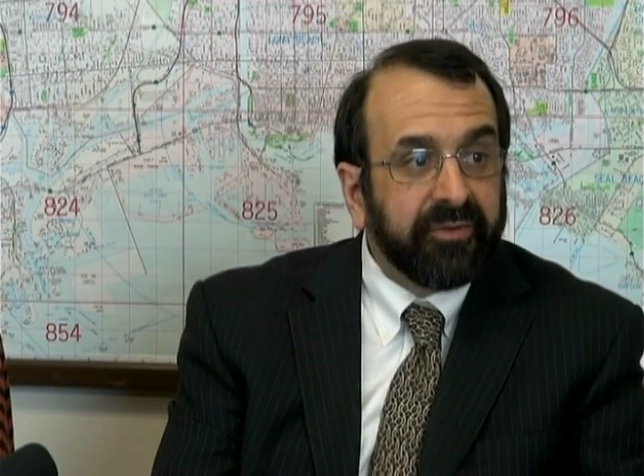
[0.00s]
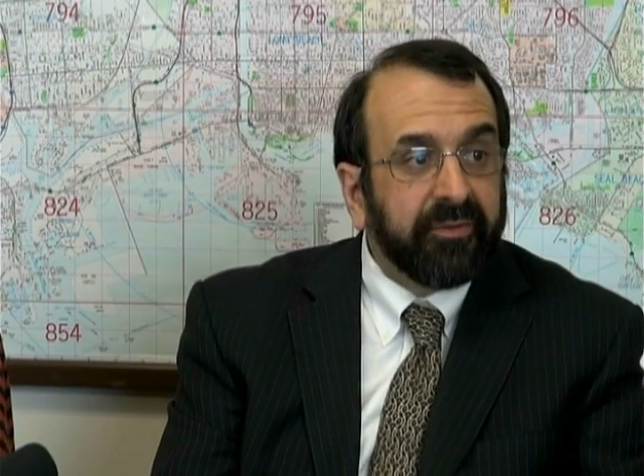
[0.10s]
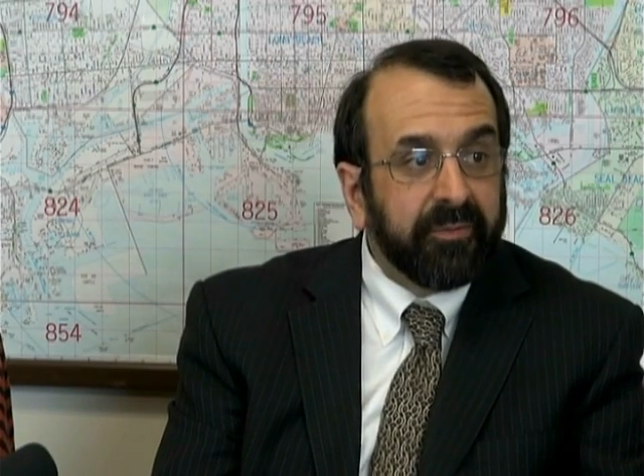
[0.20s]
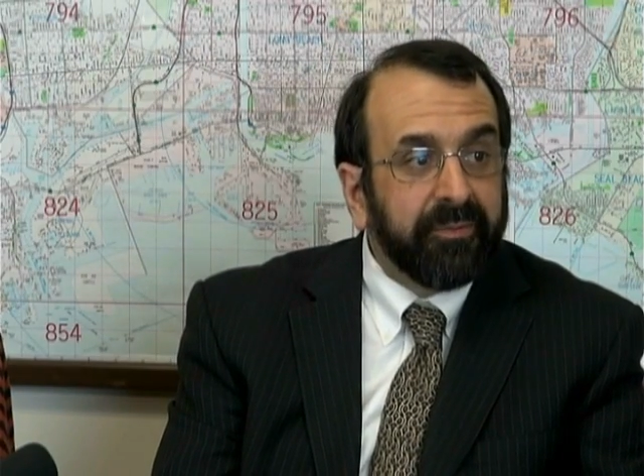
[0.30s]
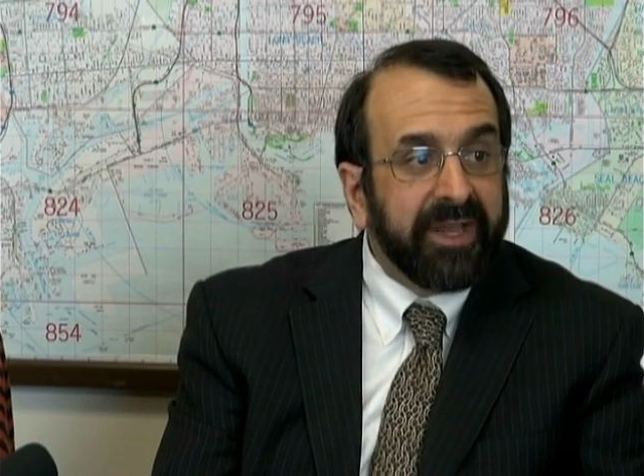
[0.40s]

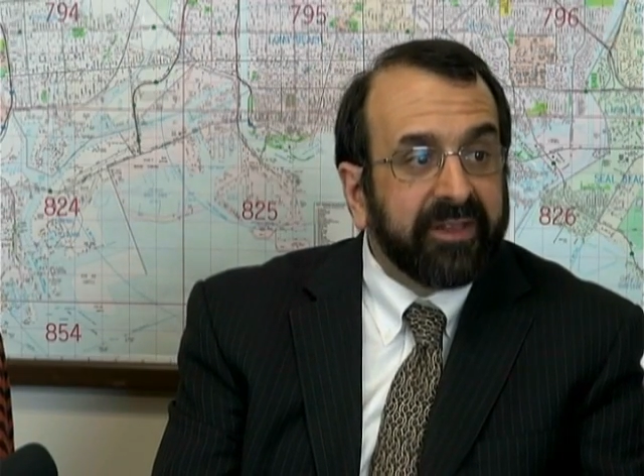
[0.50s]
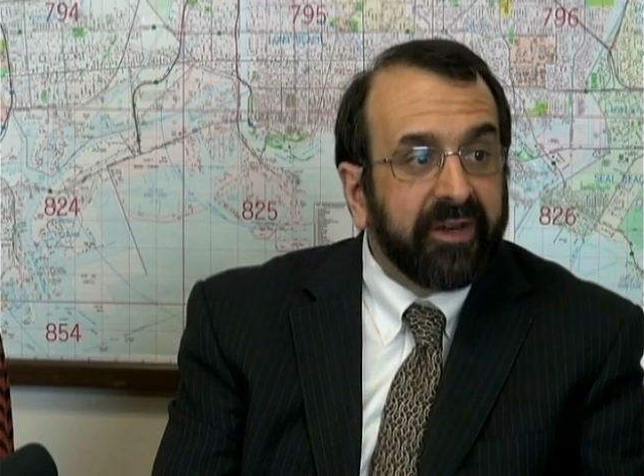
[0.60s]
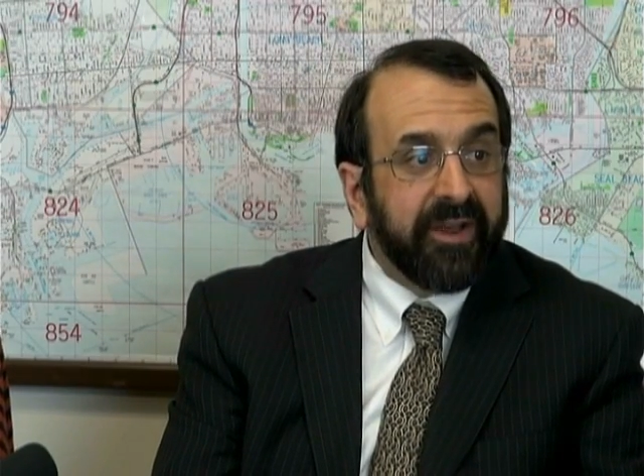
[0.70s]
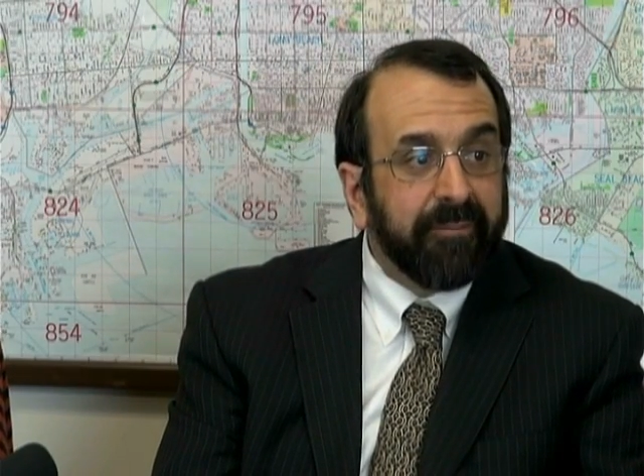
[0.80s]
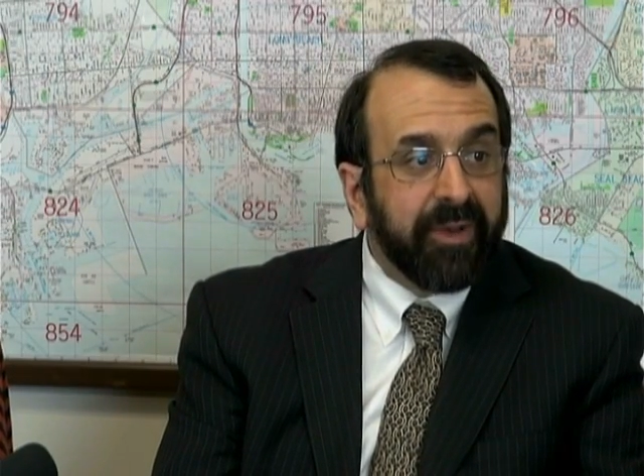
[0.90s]
make
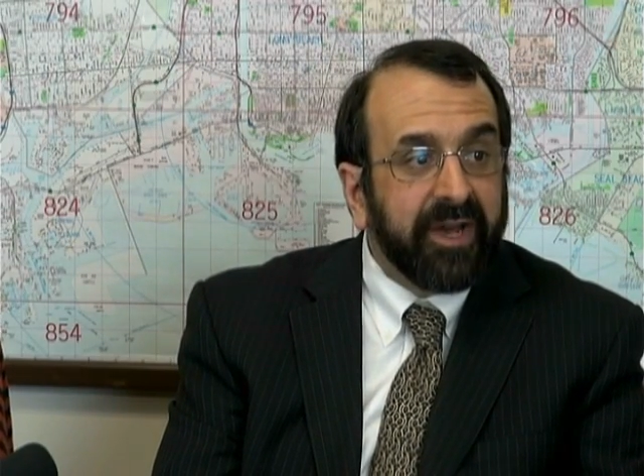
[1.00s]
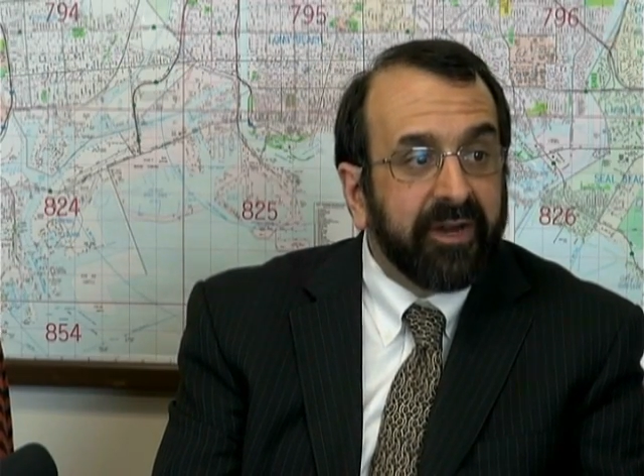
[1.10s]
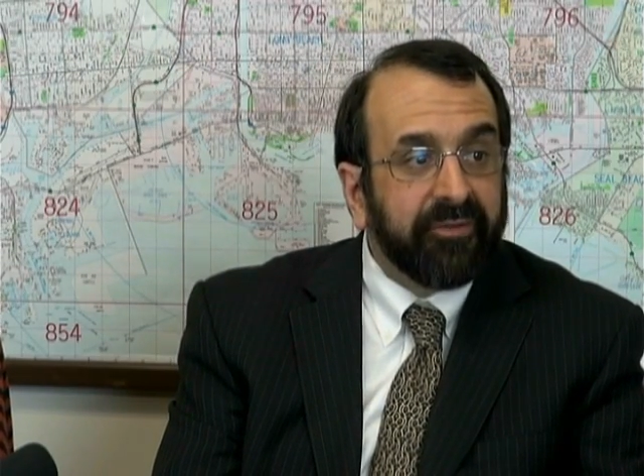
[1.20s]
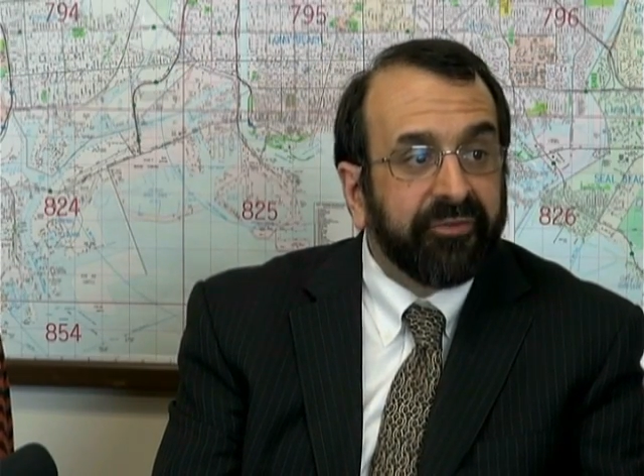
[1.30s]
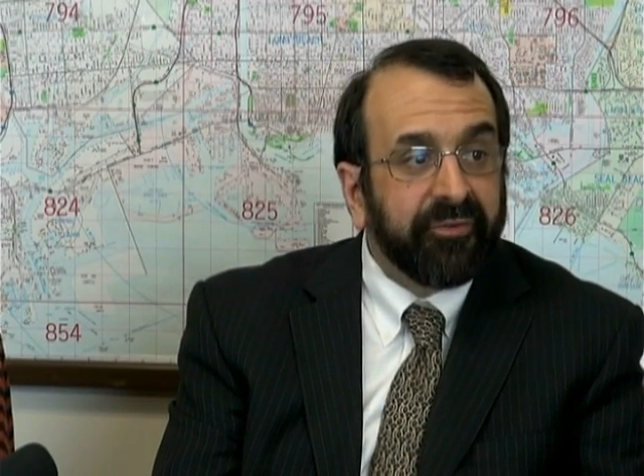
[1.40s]
their
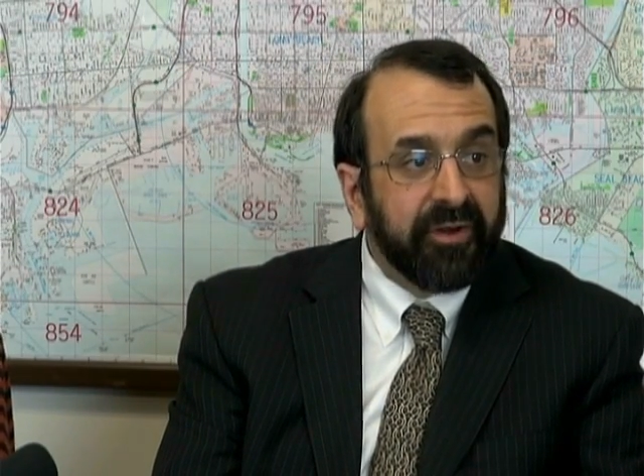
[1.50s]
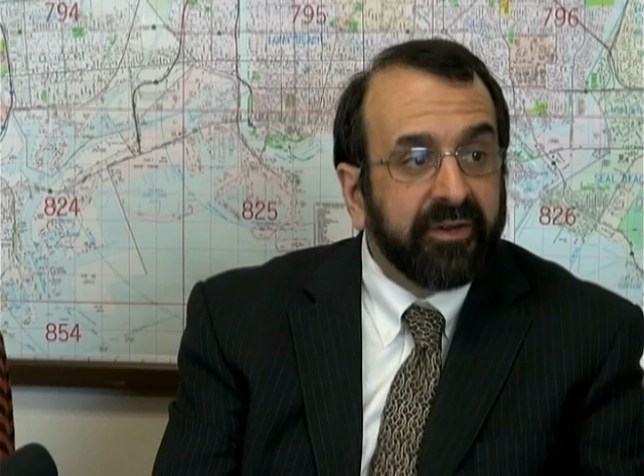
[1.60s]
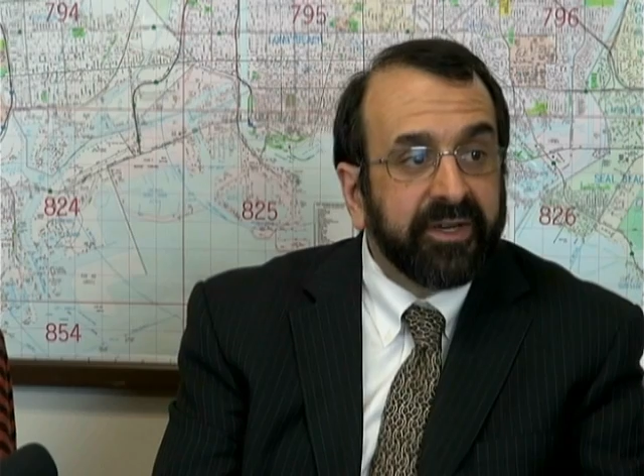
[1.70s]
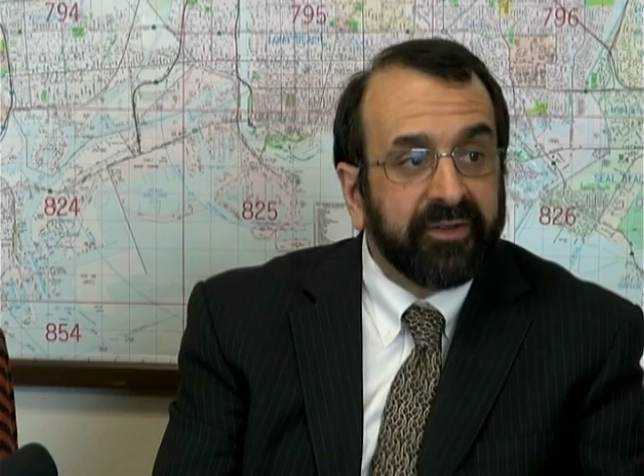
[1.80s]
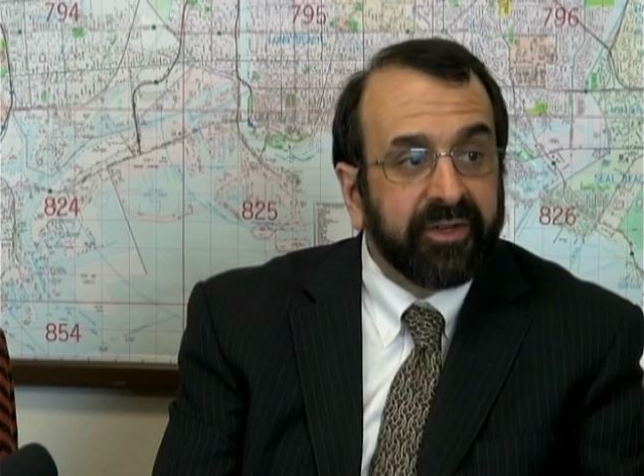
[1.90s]
empire
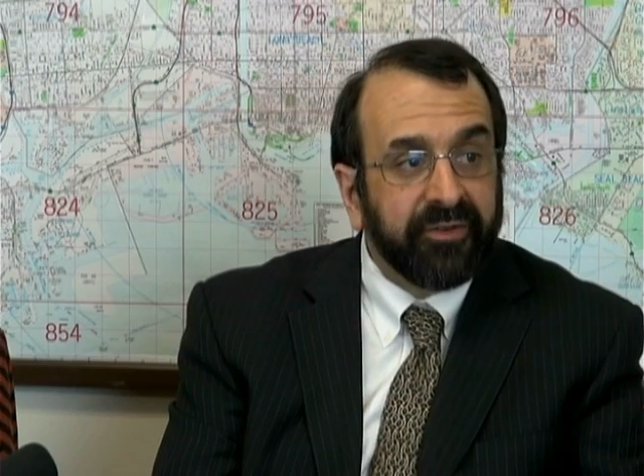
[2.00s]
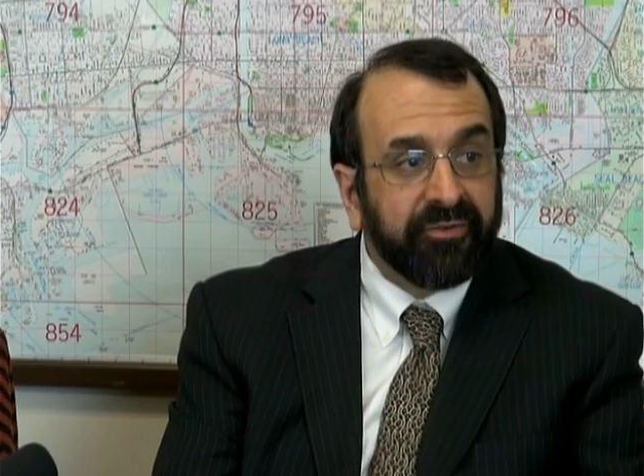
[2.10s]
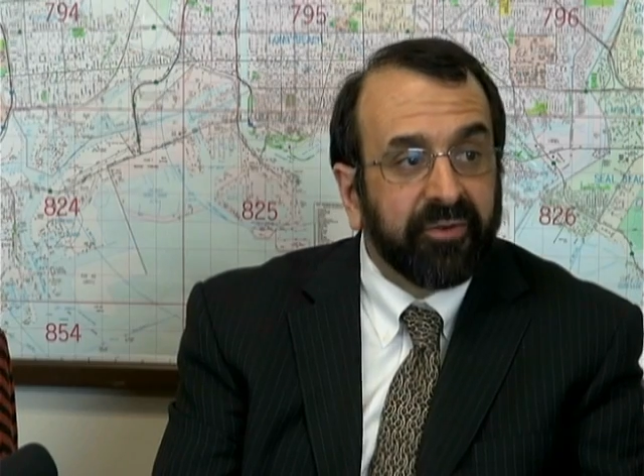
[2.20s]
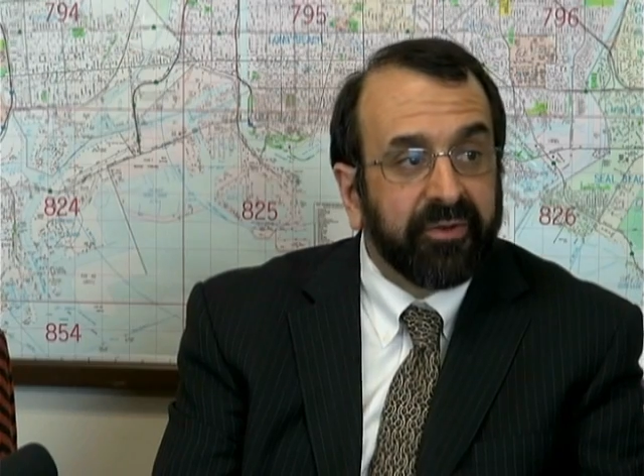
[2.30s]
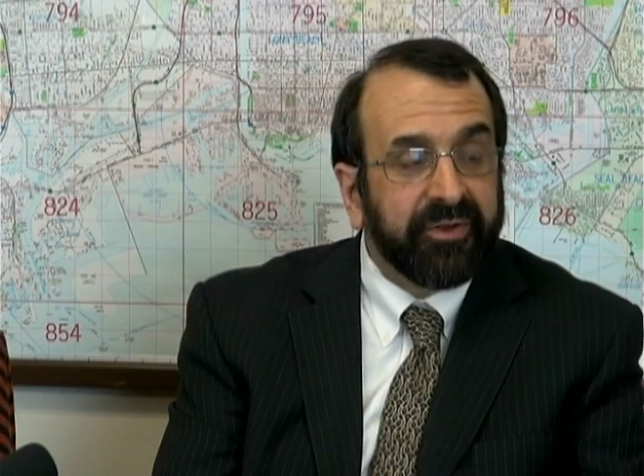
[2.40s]
strong and to
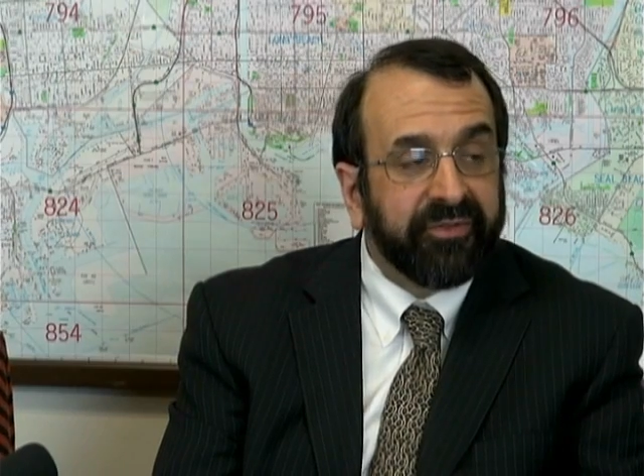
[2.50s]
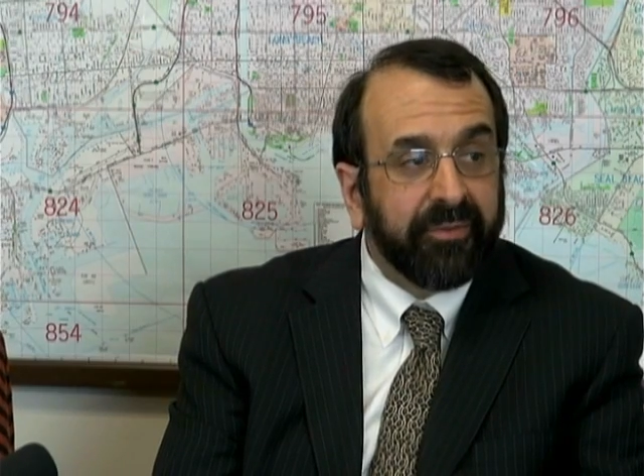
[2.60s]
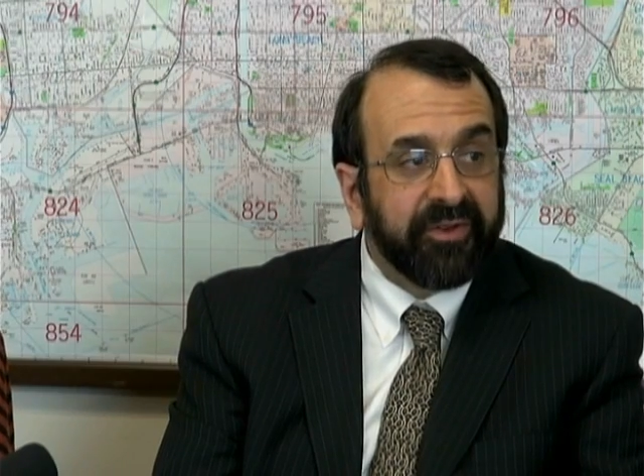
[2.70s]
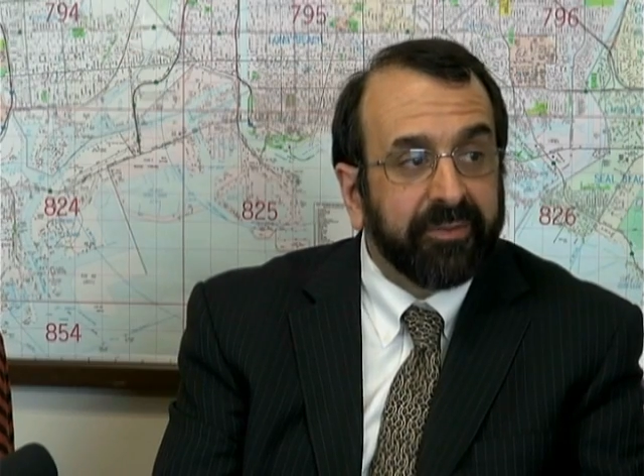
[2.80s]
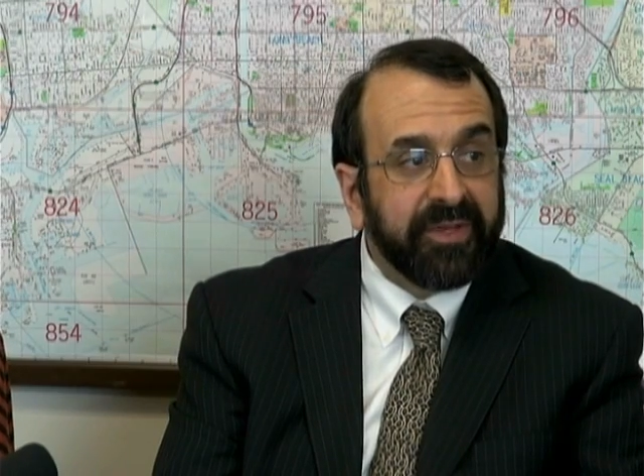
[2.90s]
control their
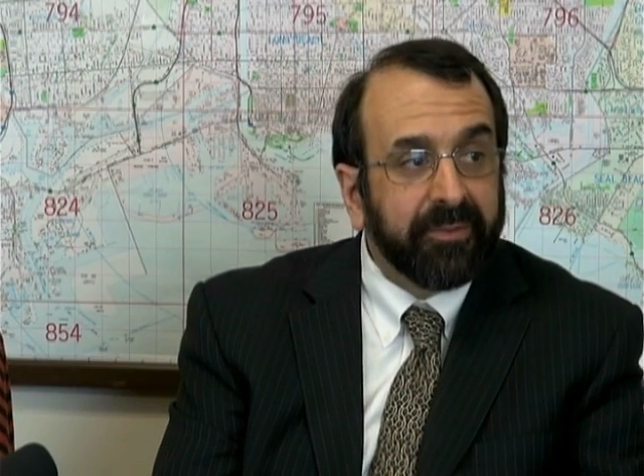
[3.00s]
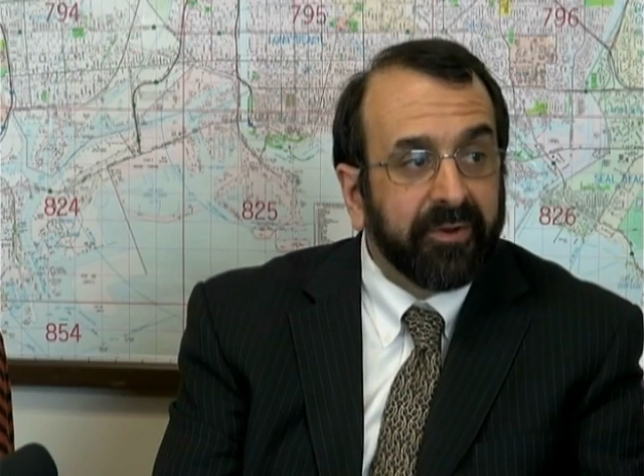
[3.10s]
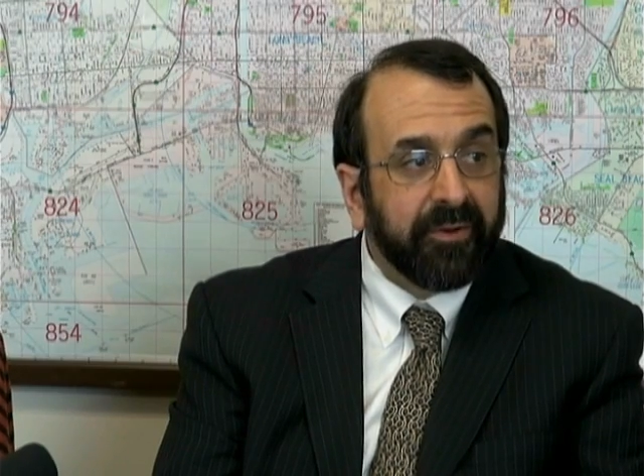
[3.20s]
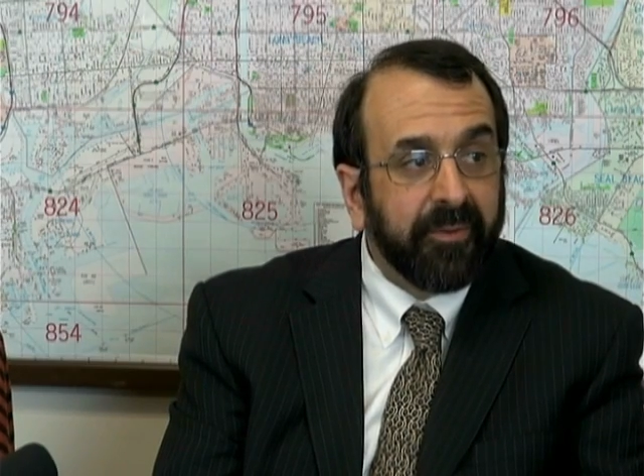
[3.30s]
subject people.